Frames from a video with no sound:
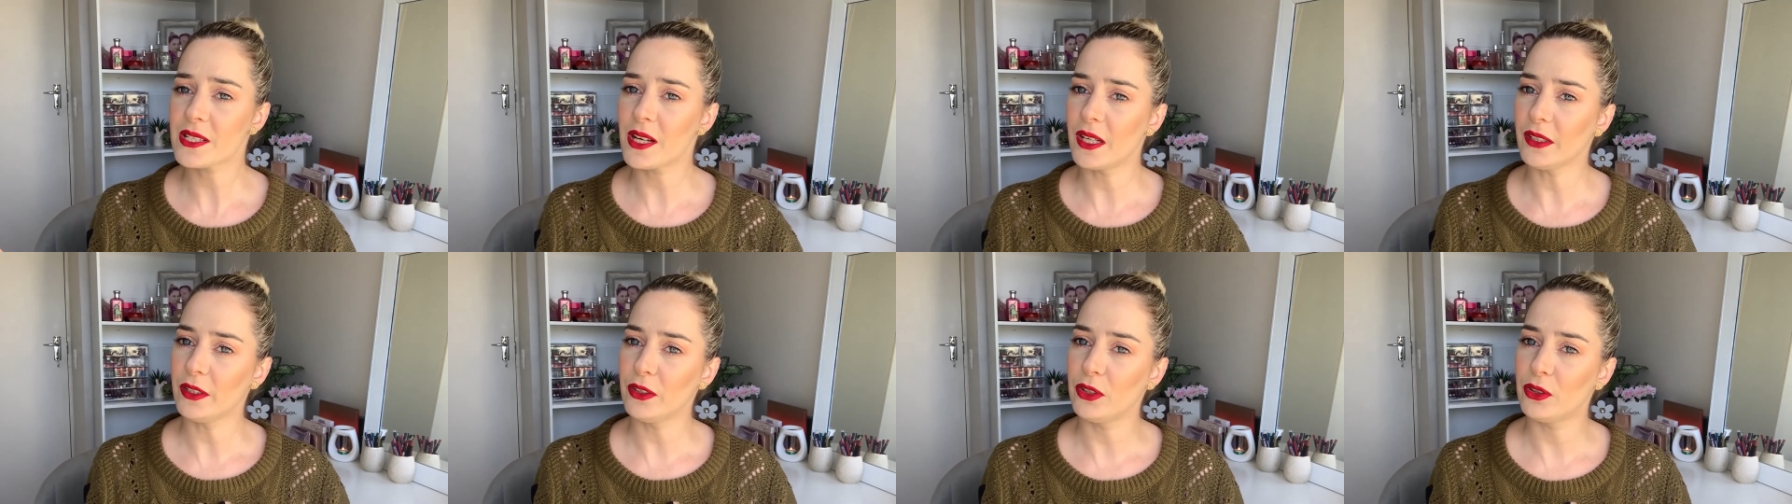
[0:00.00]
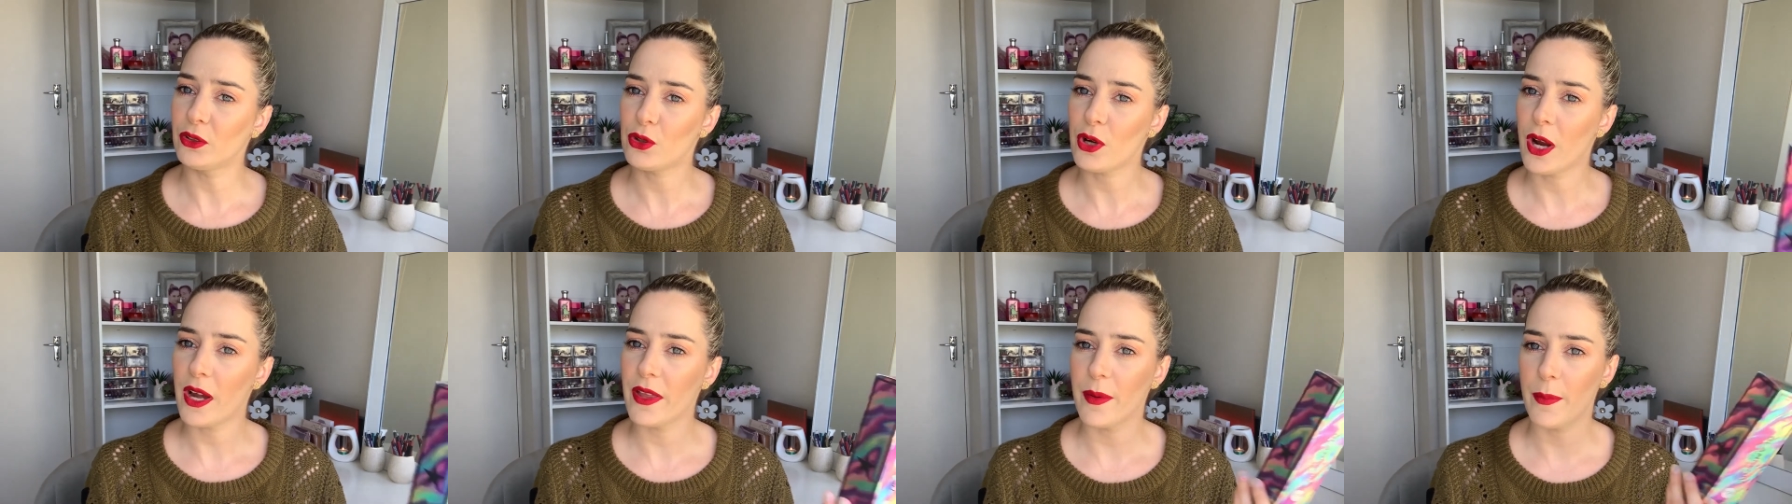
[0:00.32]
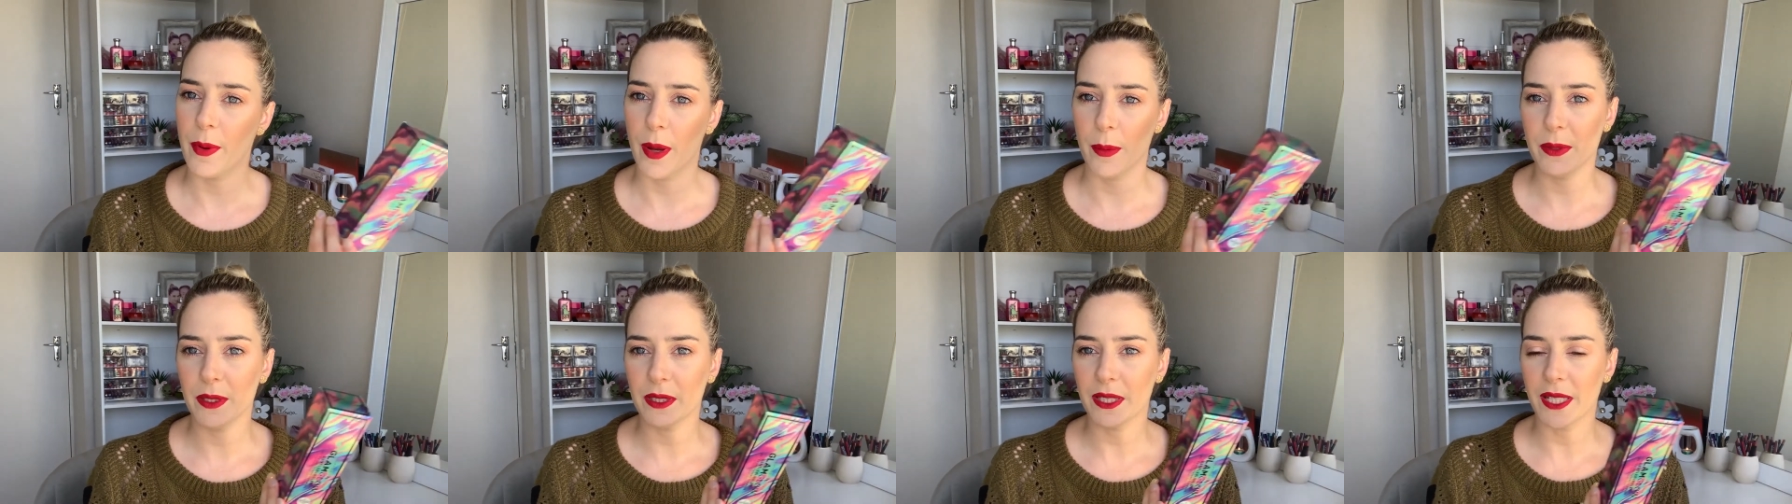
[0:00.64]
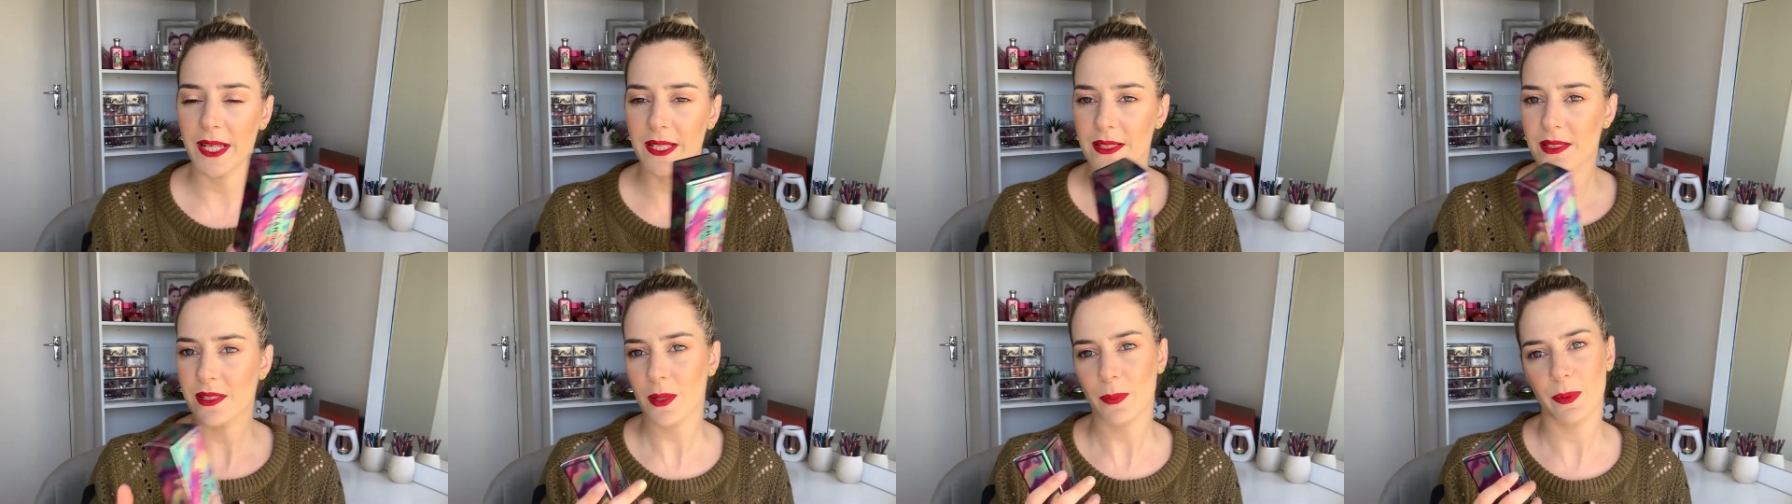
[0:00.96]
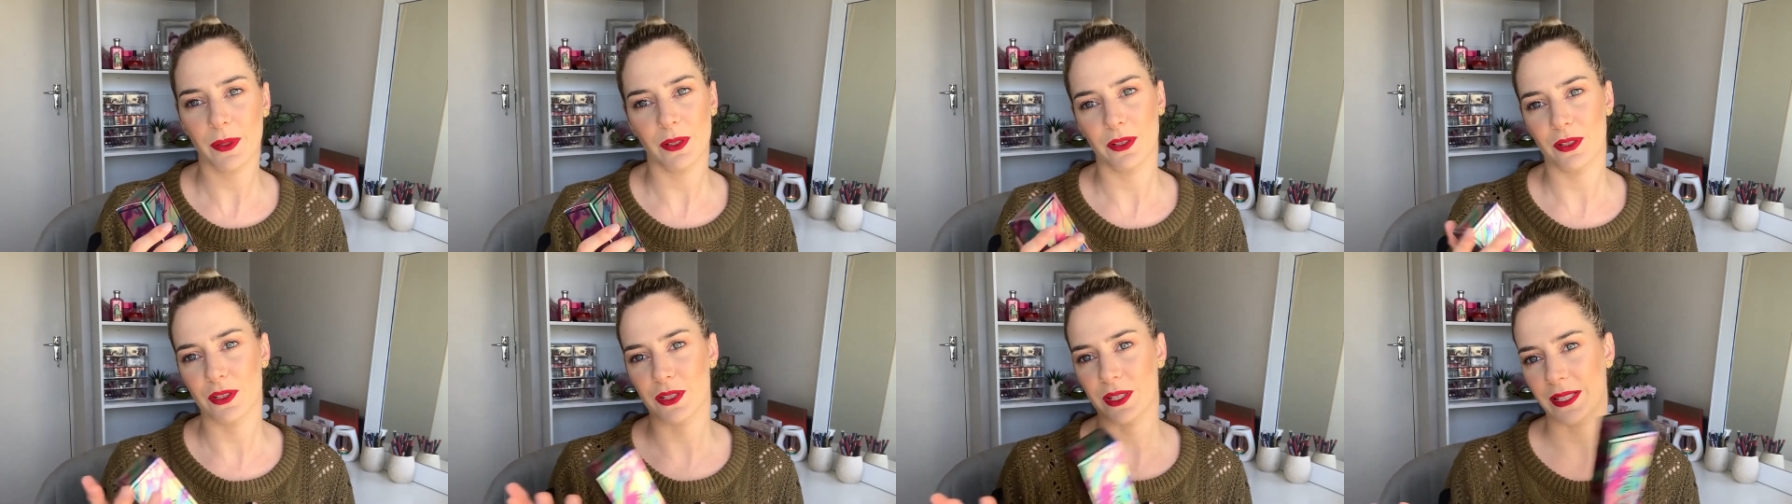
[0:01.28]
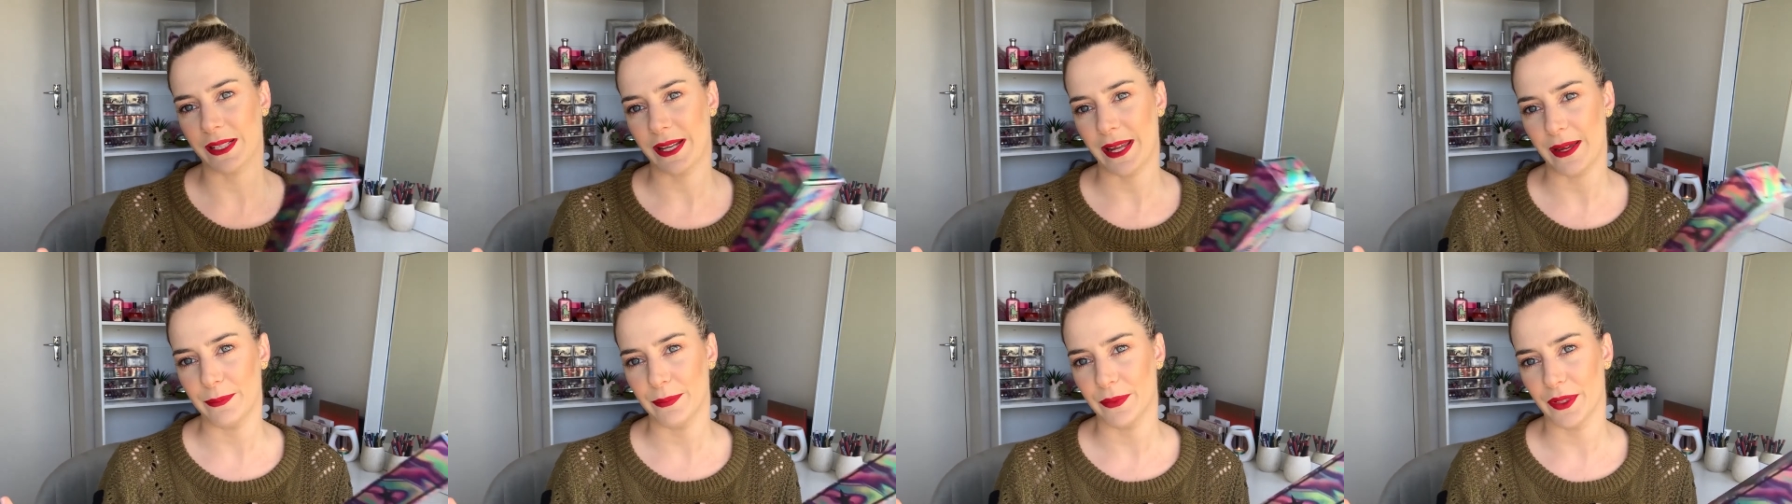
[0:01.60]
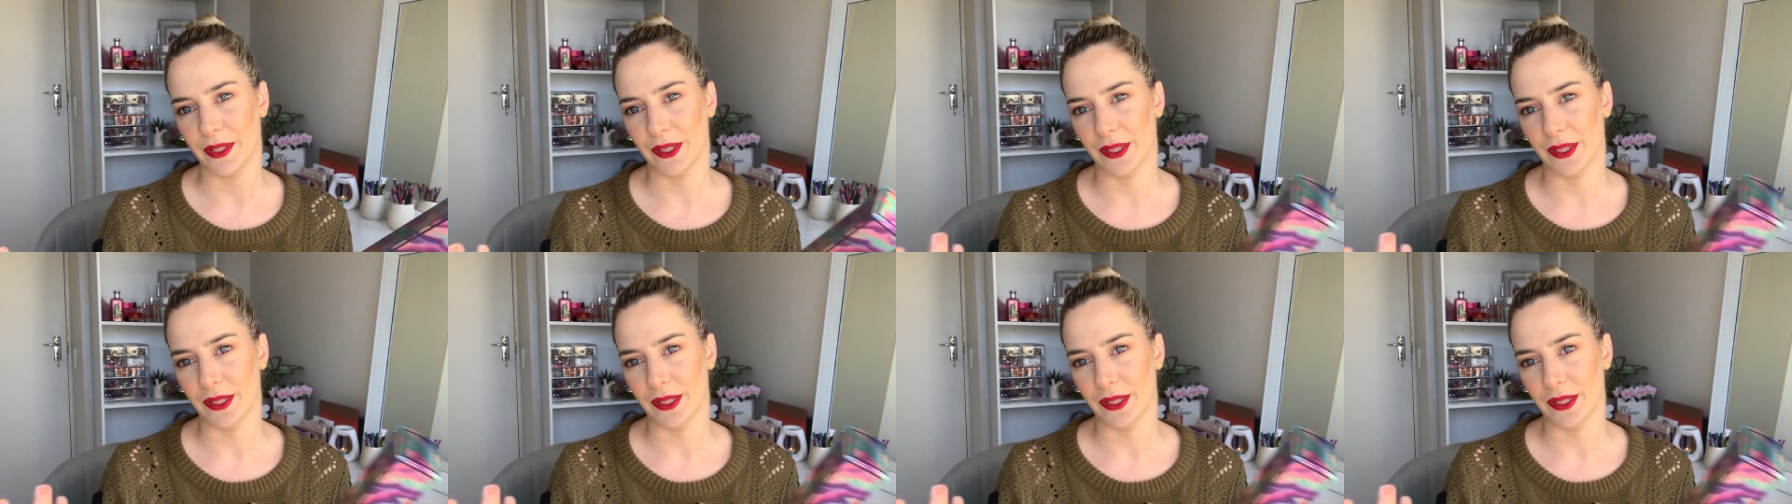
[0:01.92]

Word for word: excited to try the bubble cleanser because Glam